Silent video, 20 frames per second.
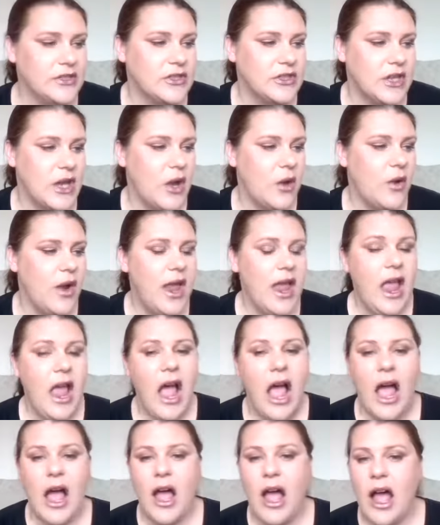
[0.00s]
So
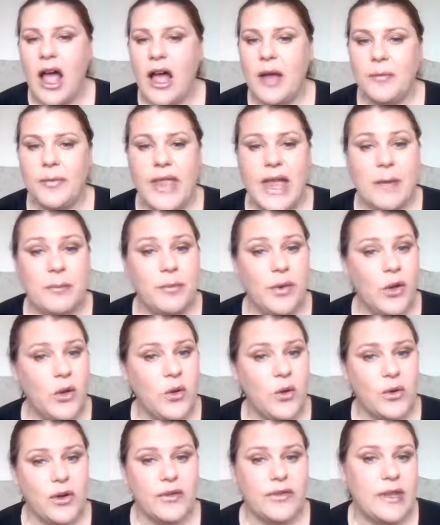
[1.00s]
that
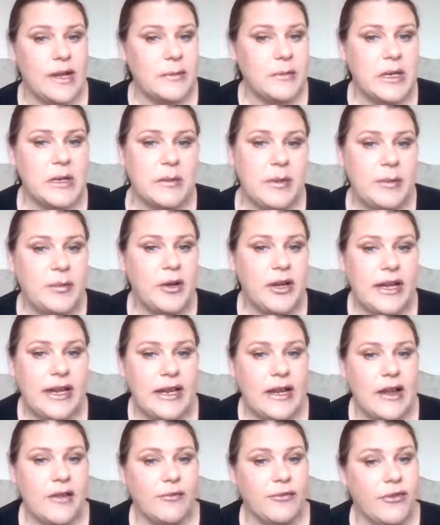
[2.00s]
bulk order that I'm going to be
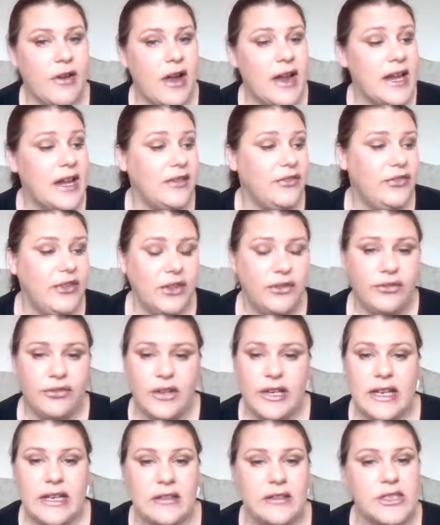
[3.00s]
putting in on Friday, feel
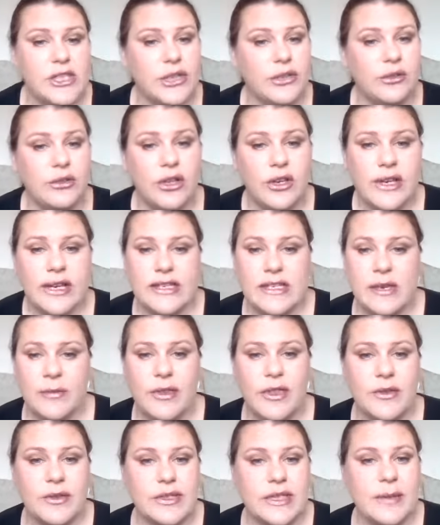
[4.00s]
free to look at some
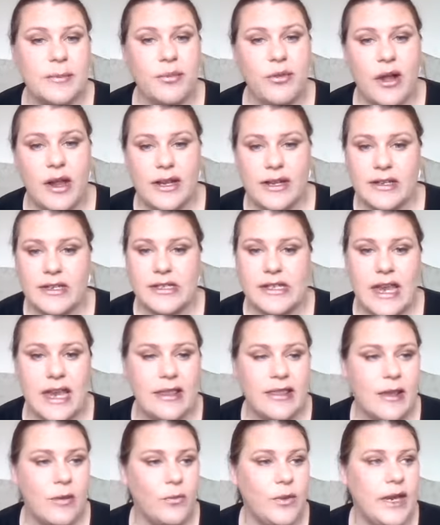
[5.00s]
of those lip products,
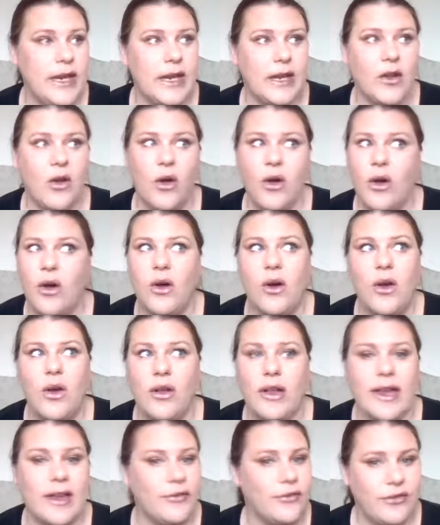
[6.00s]
and then we can
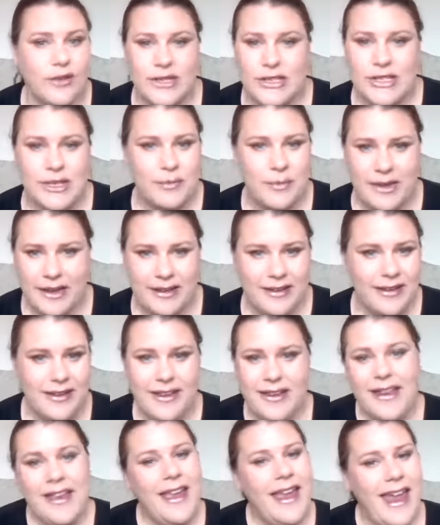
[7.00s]
all get free shipping.
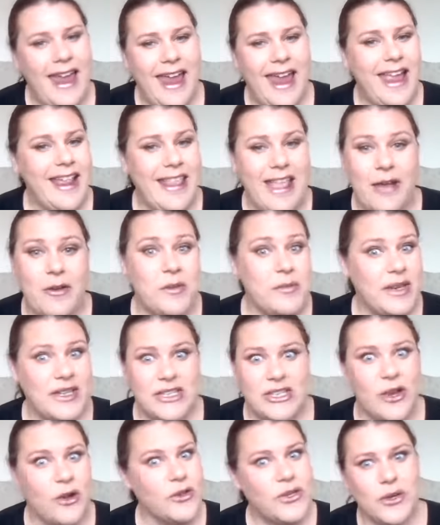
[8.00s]
And that would be
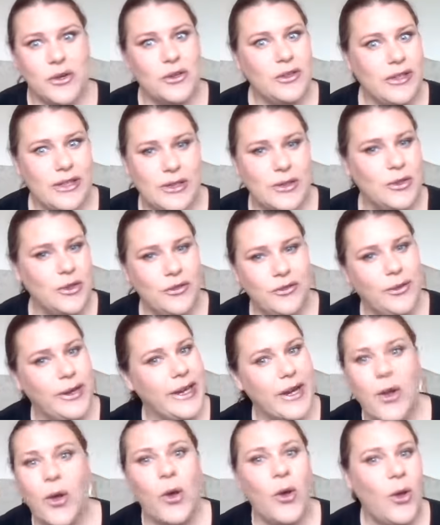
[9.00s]
so totally cool if we
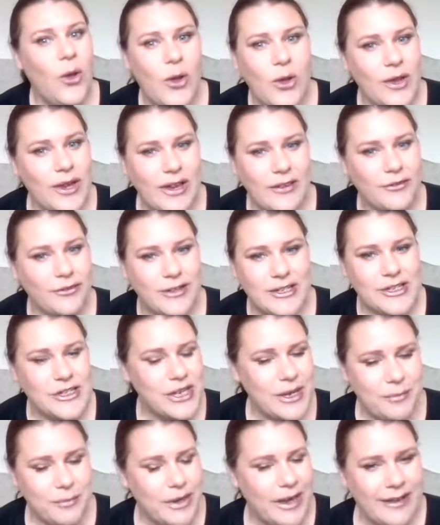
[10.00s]
could all get free
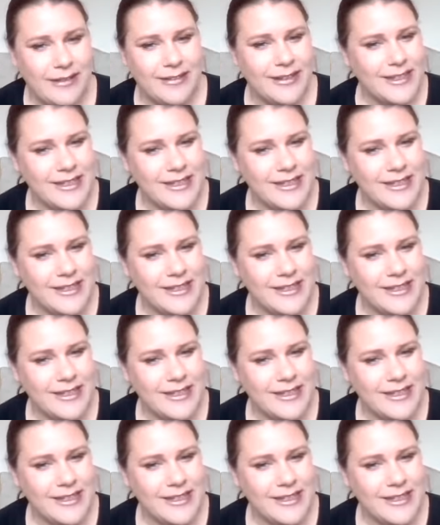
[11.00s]
shipping.